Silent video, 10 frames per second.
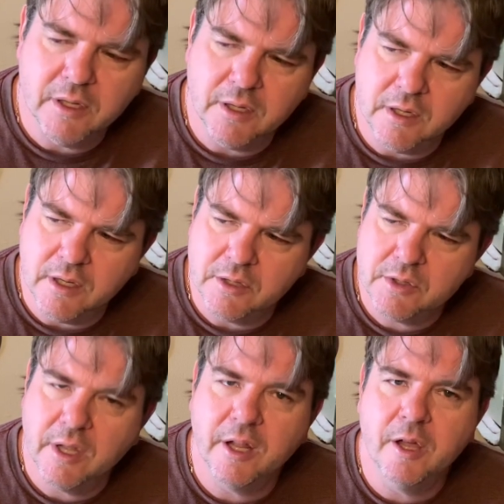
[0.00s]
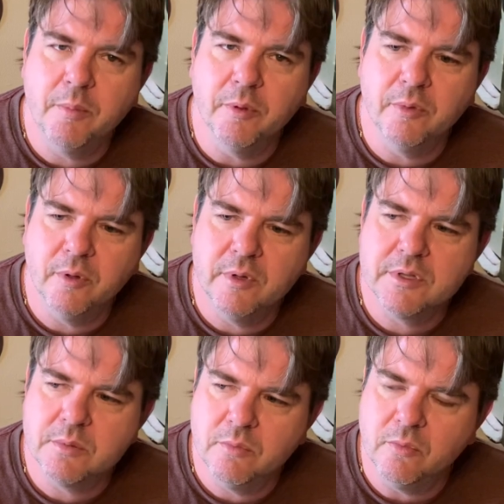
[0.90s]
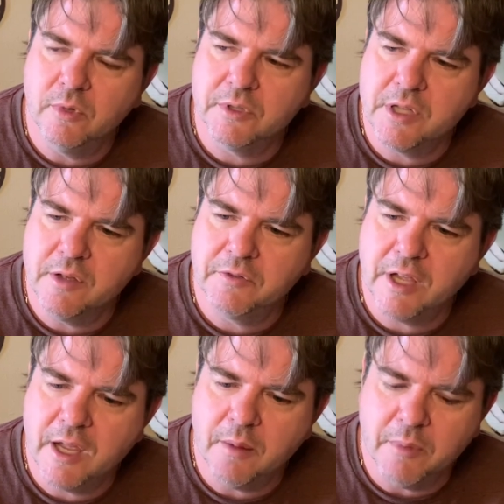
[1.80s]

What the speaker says: and try to help them through this real tough time.